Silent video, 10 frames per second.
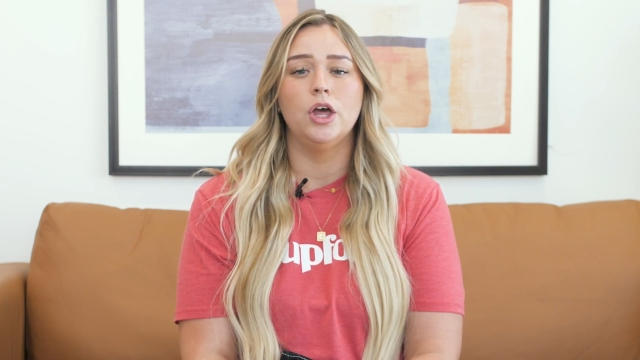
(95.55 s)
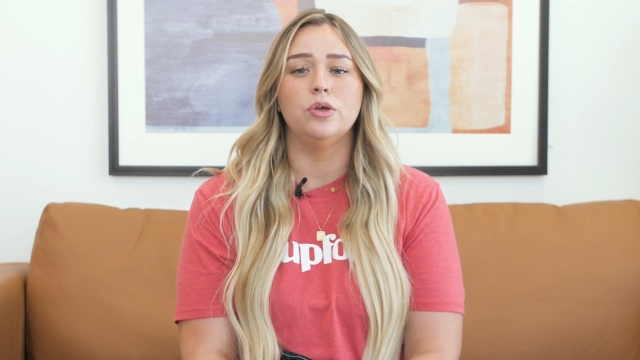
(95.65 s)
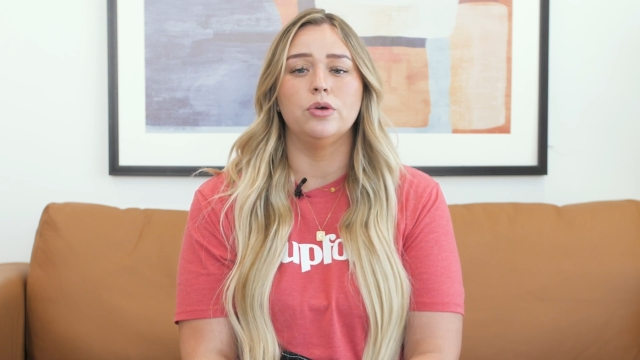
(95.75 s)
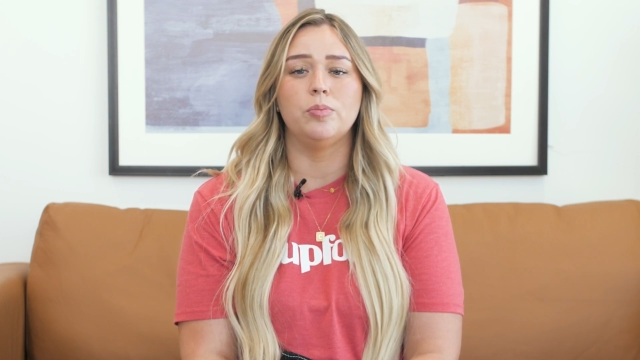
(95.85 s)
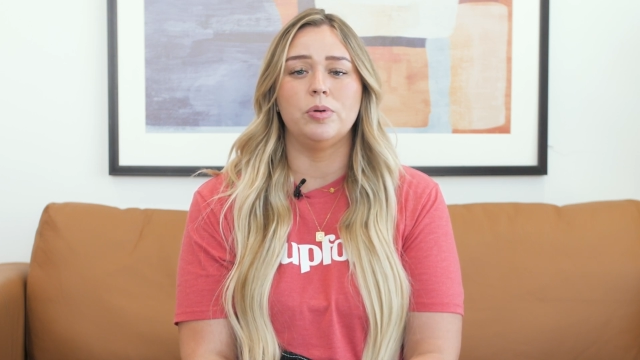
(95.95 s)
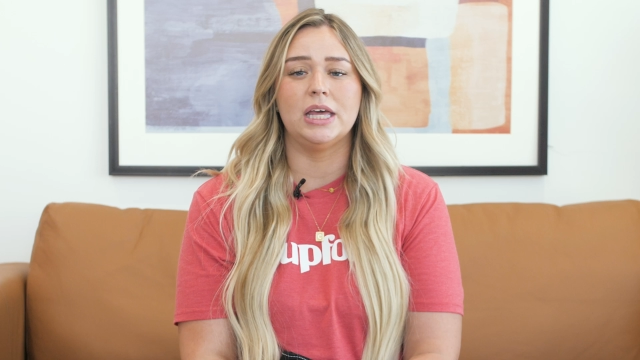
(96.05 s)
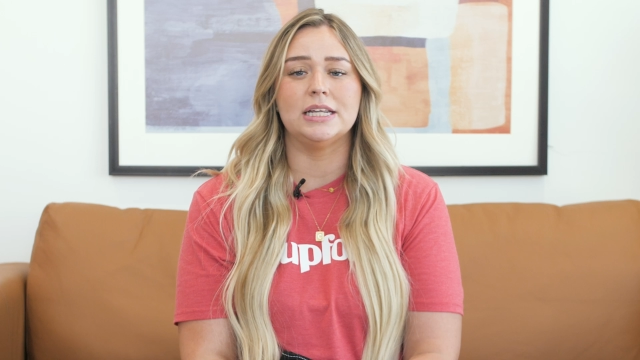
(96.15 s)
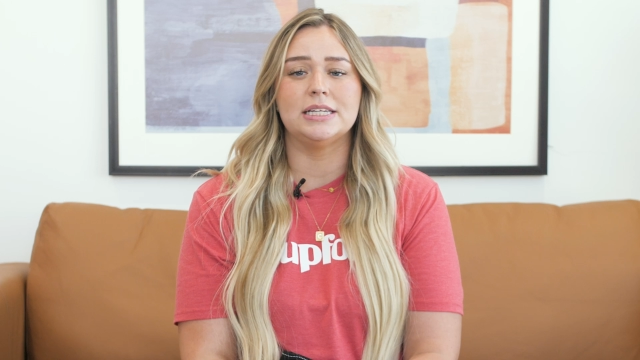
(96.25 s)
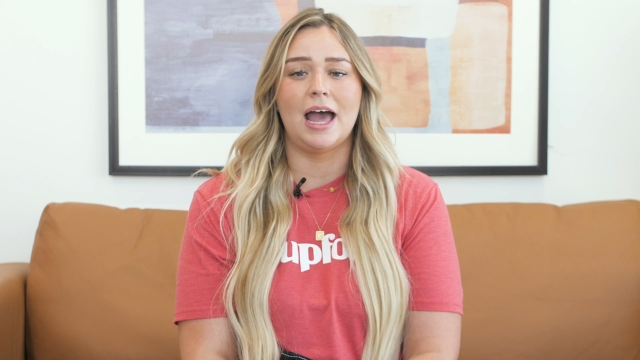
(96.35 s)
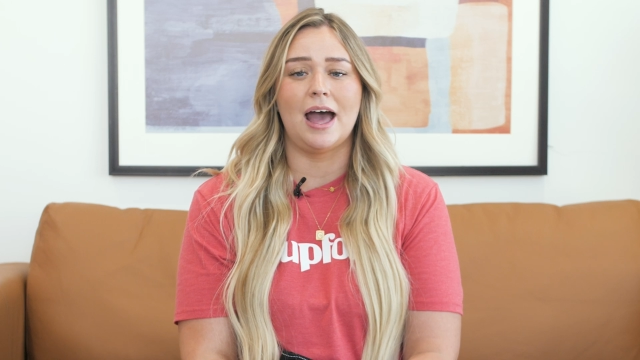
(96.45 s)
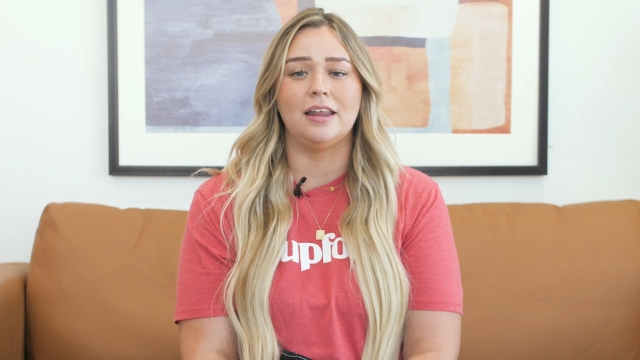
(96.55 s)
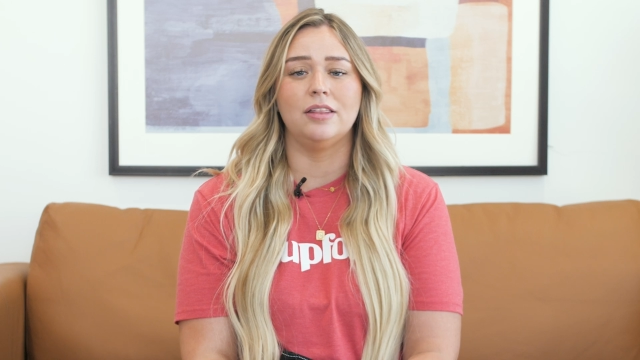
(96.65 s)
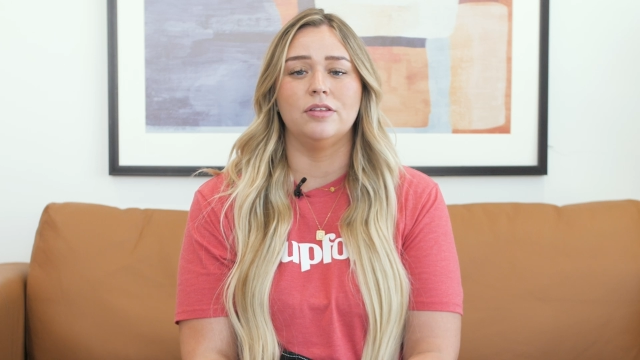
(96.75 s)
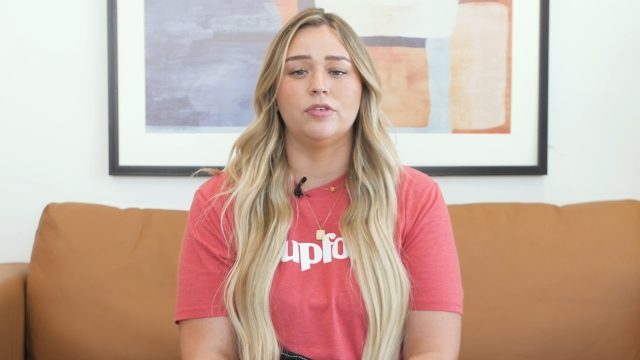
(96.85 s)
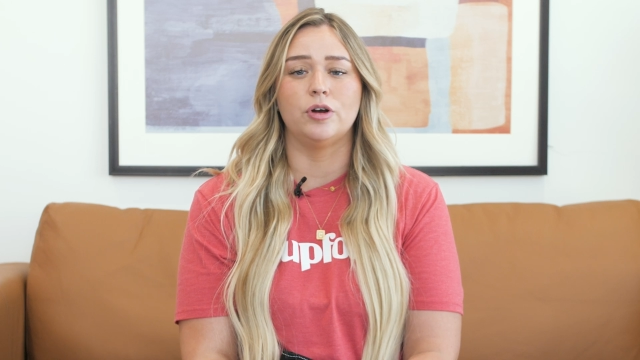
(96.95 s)
you can begin to add
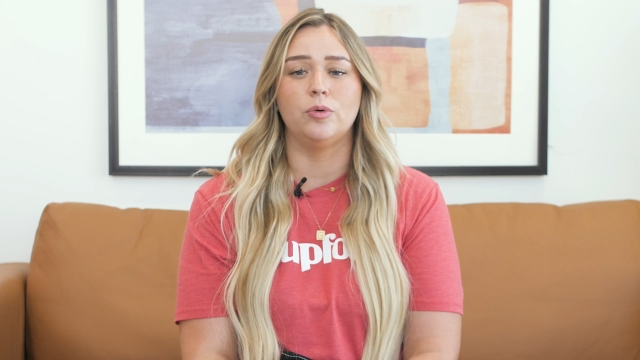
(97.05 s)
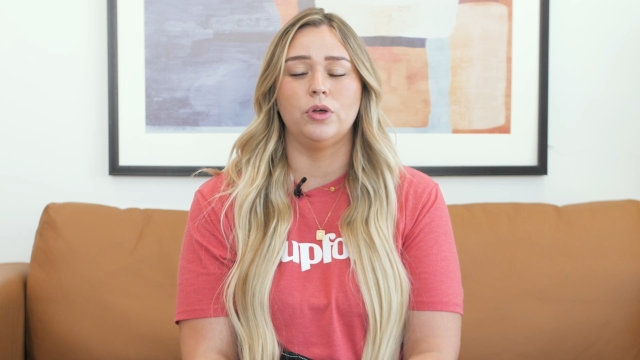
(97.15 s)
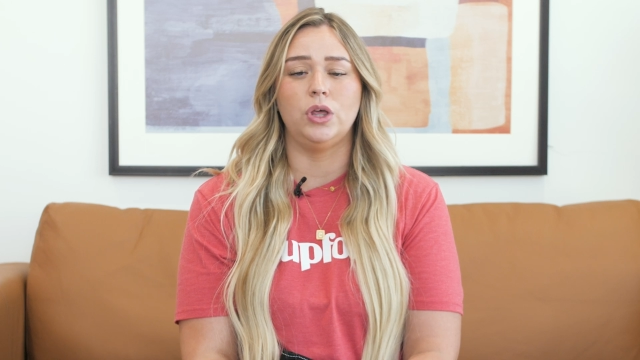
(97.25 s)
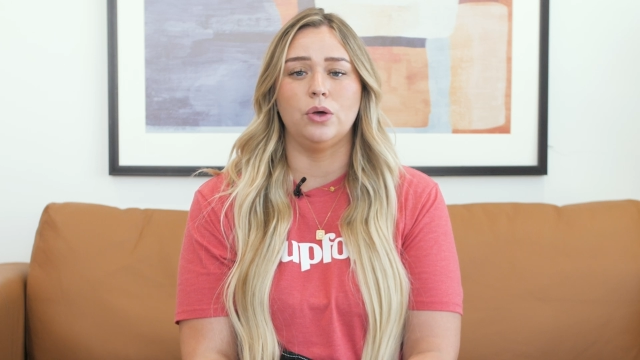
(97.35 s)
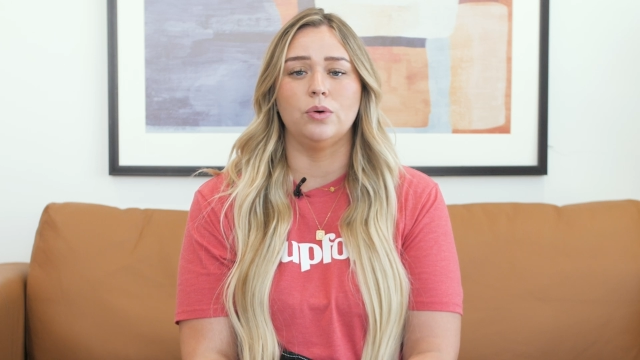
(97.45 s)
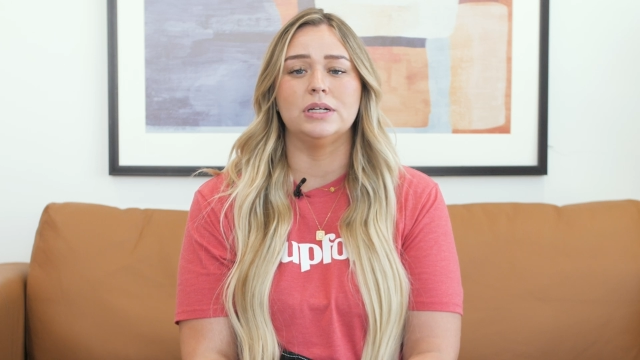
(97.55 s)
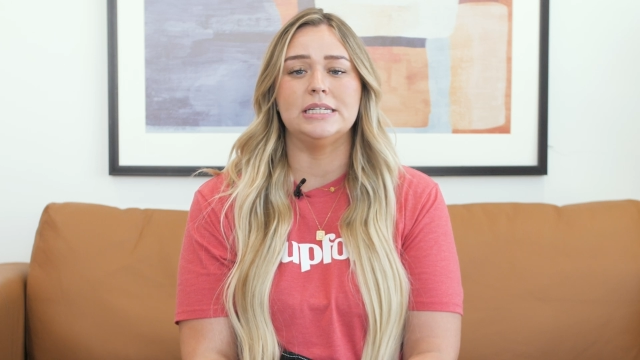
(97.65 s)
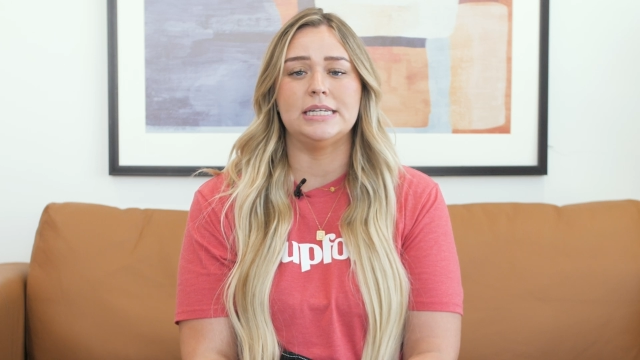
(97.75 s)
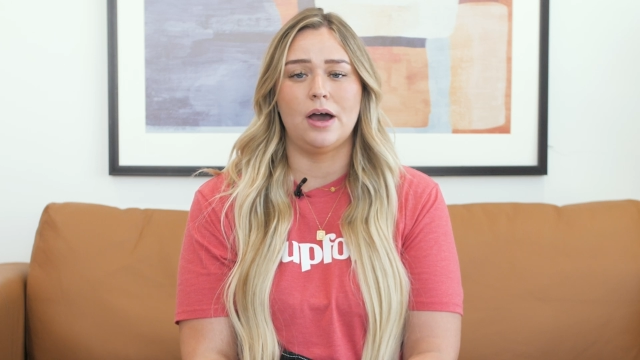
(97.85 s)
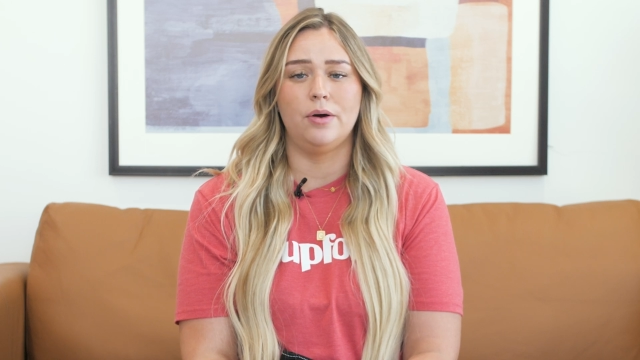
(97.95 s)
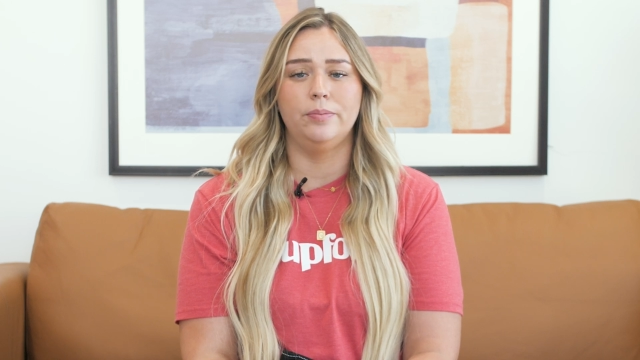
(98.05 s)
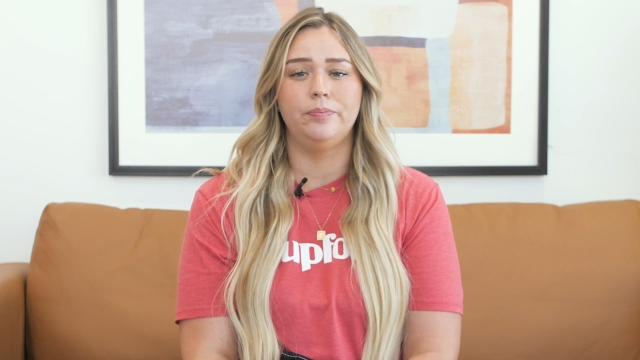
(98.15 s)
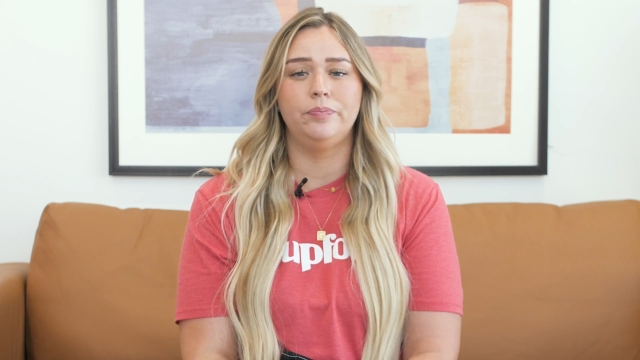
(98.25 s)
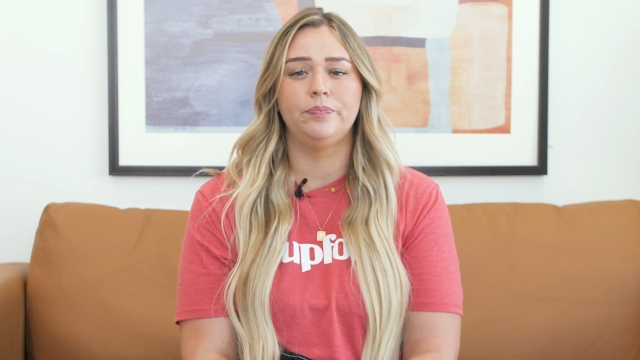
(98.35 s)
in the verbal cue down.